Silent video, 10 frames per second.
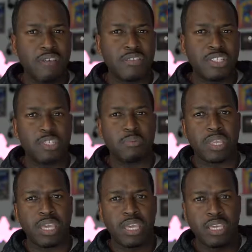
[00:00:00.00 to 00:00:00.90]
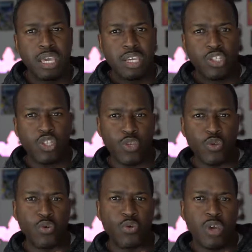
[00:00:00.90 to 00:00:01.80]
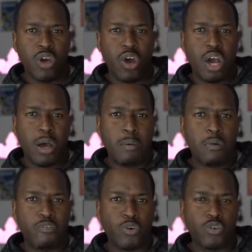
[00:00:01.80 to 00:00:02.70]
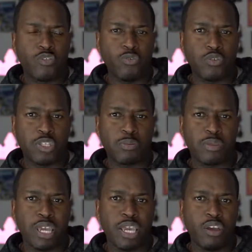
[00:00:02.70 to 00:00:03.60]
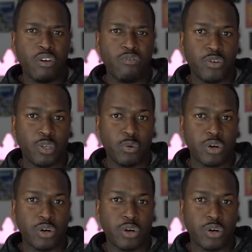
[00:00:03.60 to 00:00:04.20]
cover display to, um, of course, full display fully